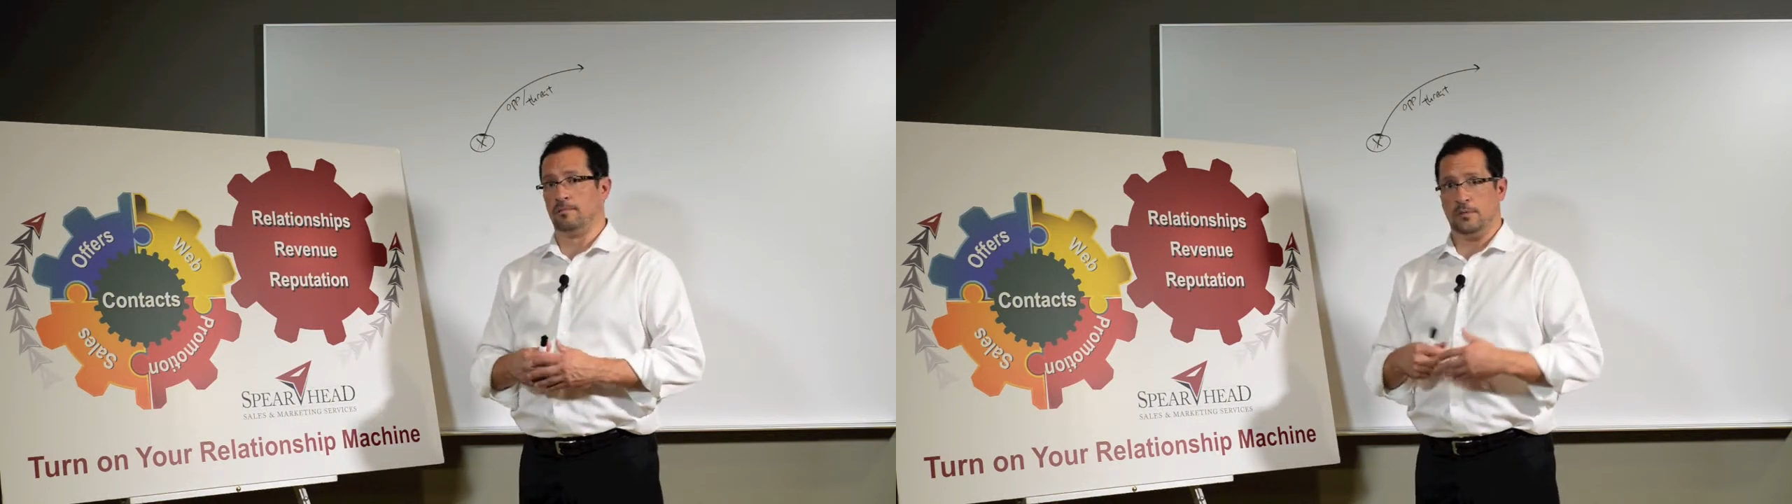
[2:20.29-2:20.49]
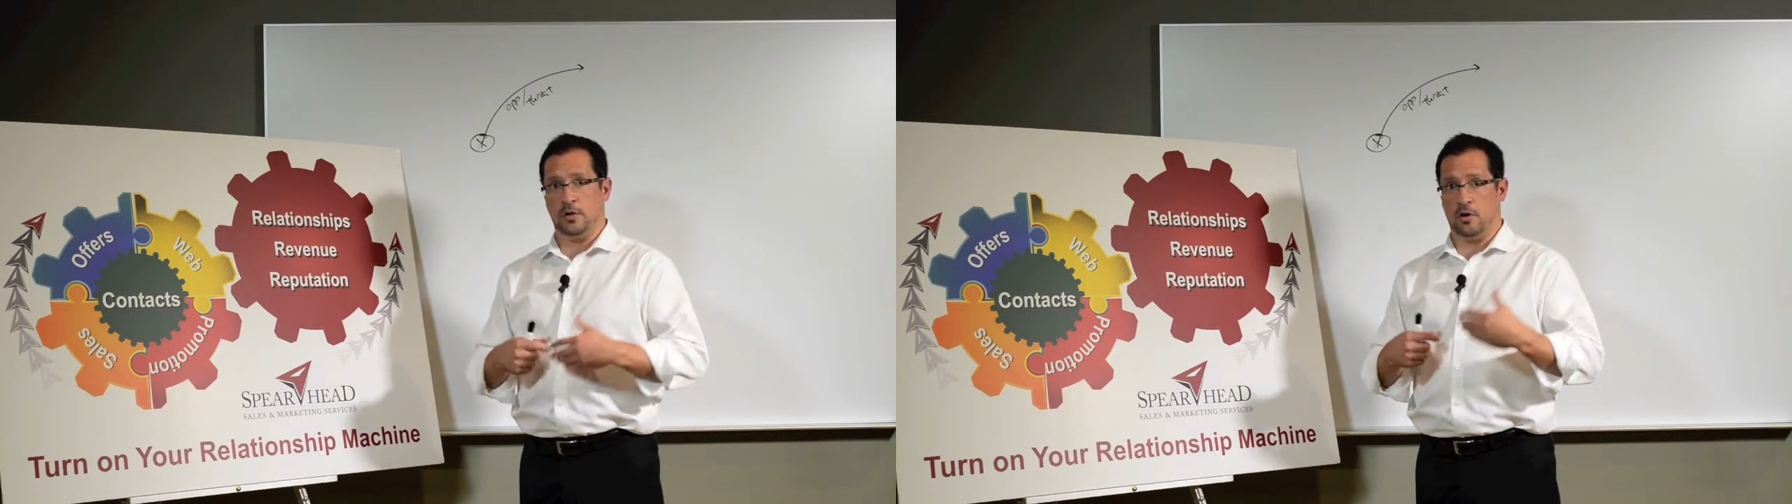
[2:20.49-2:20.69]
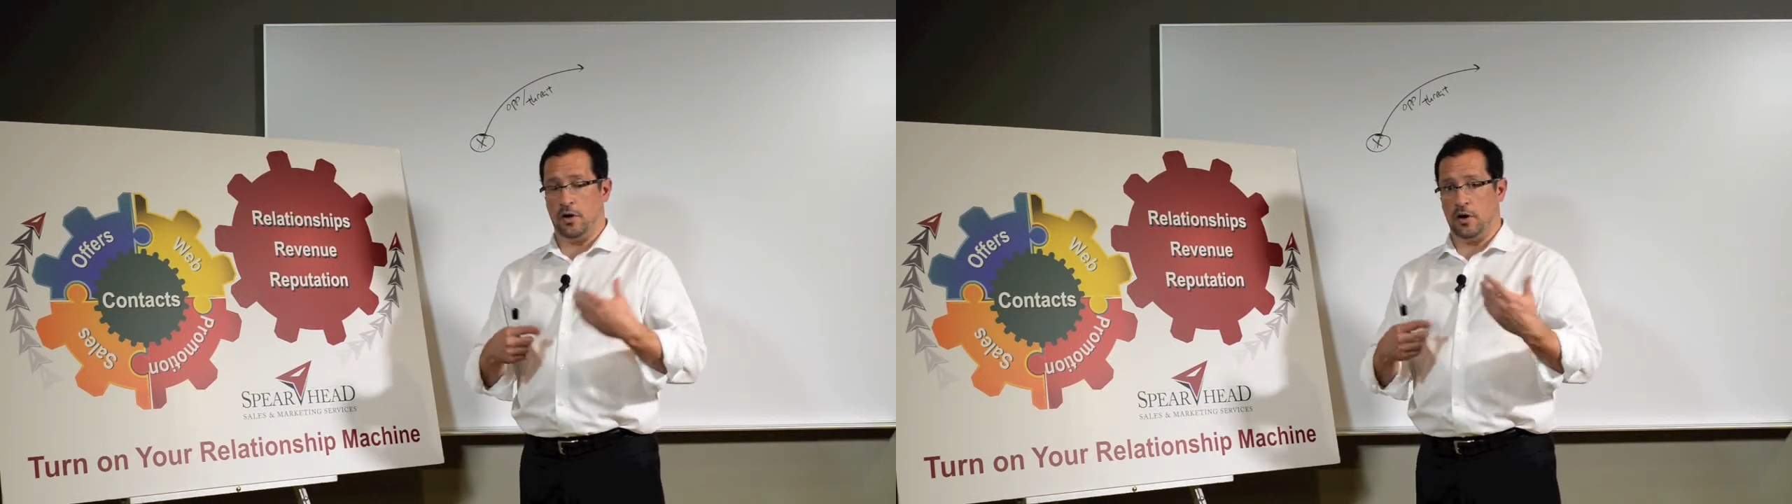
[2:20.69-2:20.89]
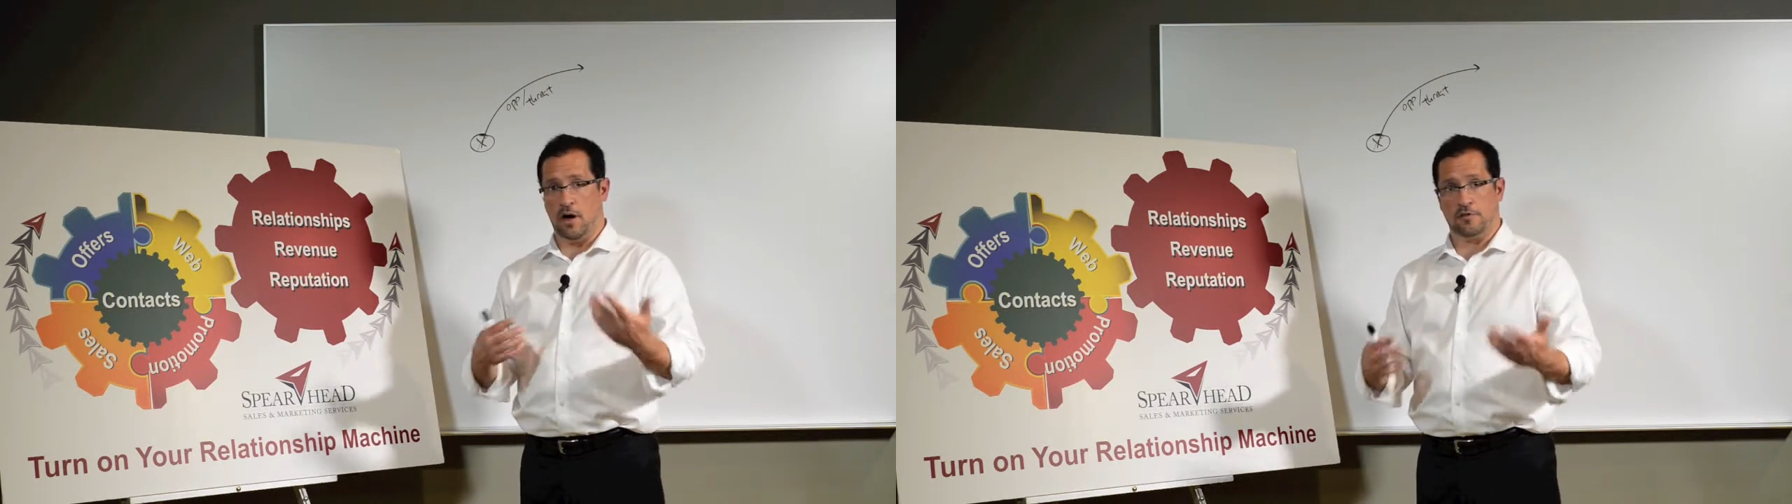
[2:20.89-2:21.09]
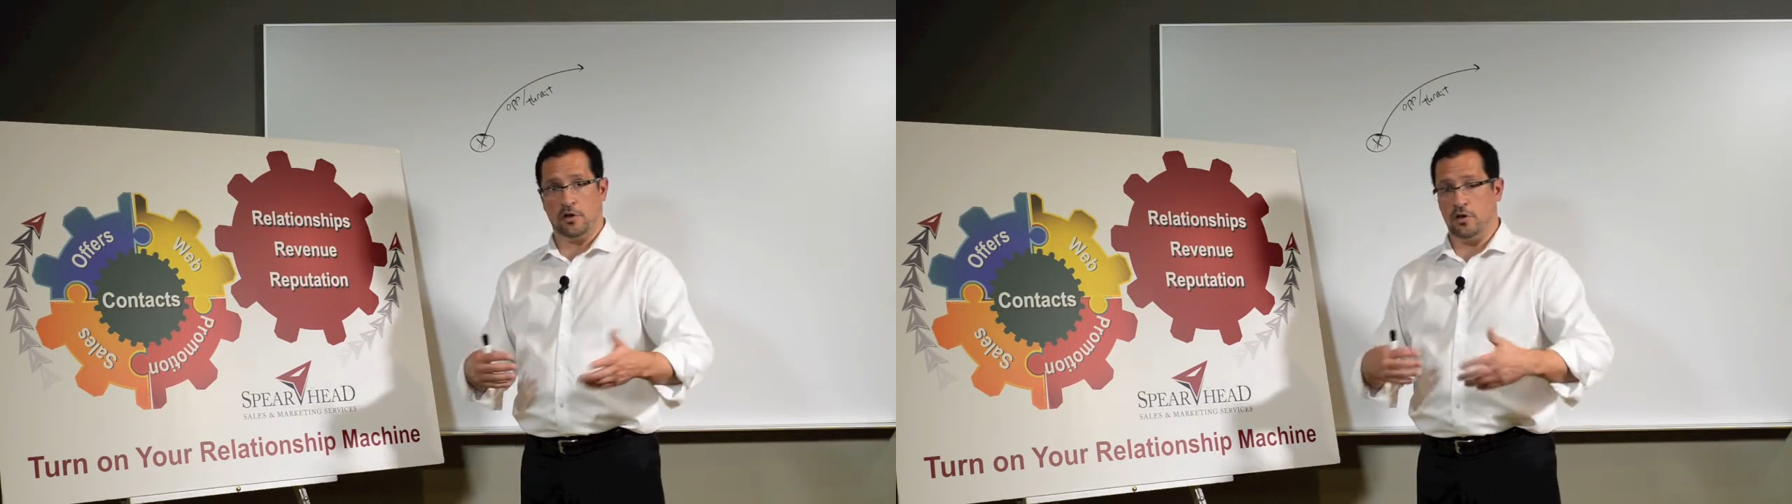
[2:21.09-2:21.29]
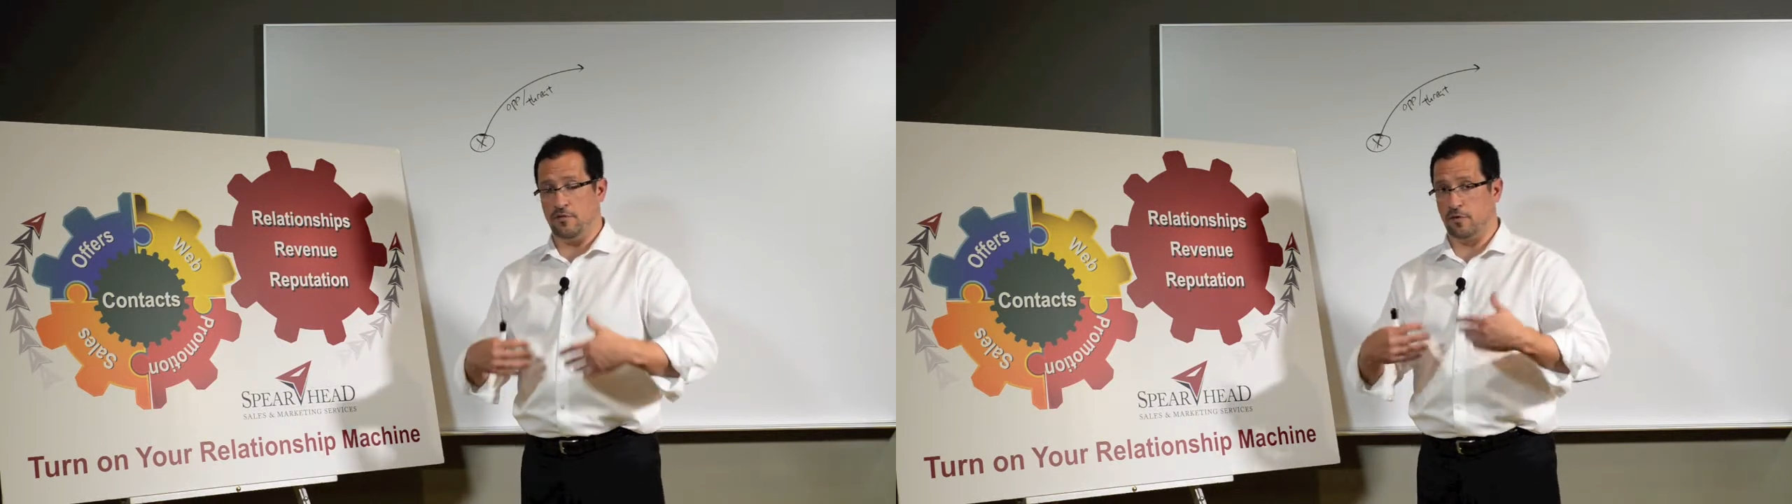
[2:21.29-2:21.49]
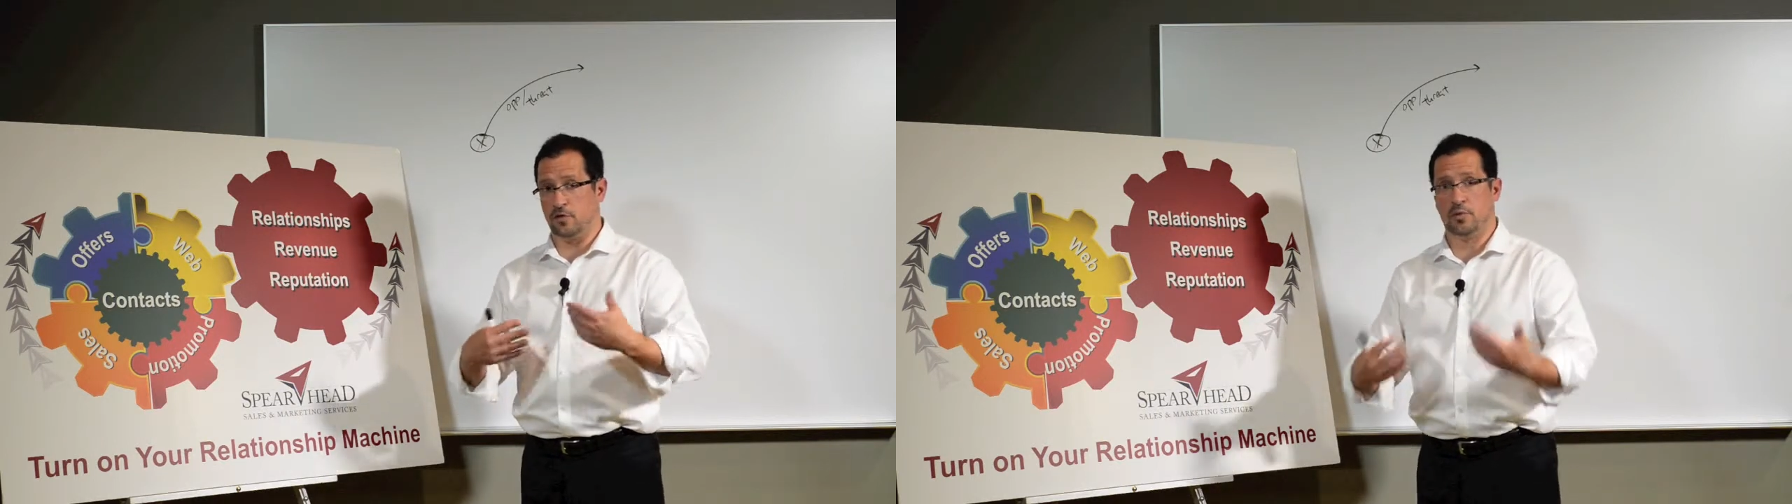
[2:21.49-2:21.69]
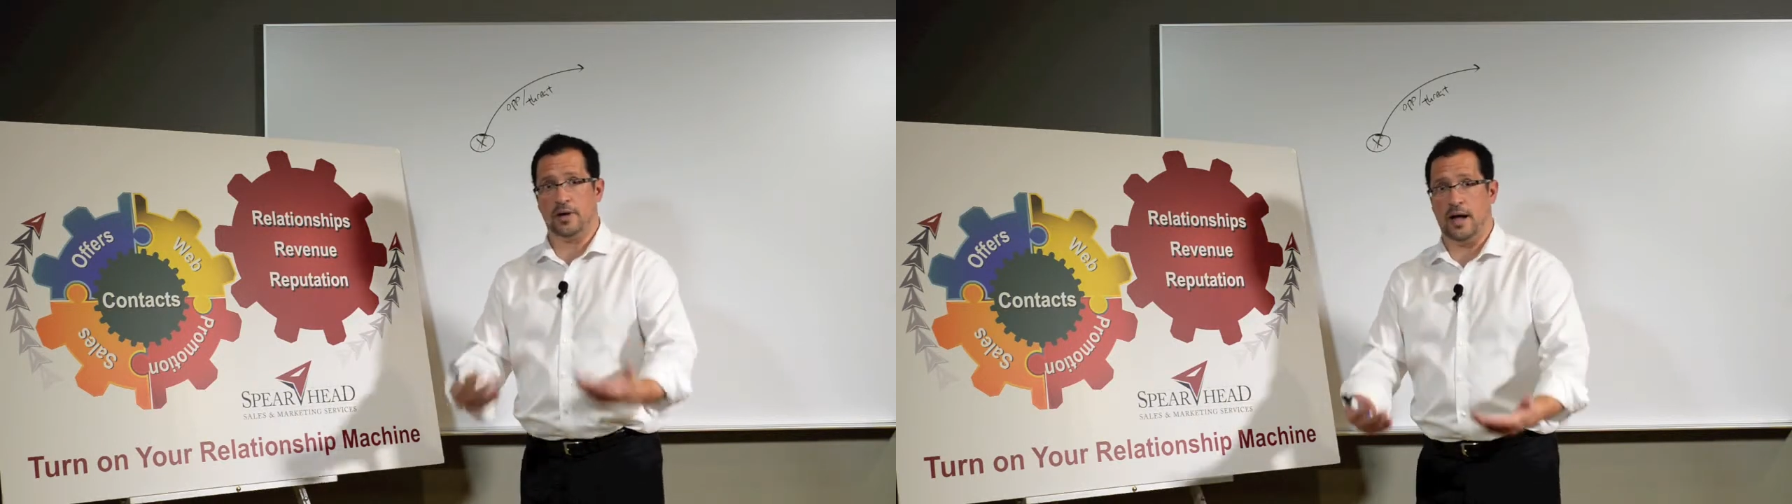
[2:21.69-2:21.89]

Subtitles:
an offer that you first put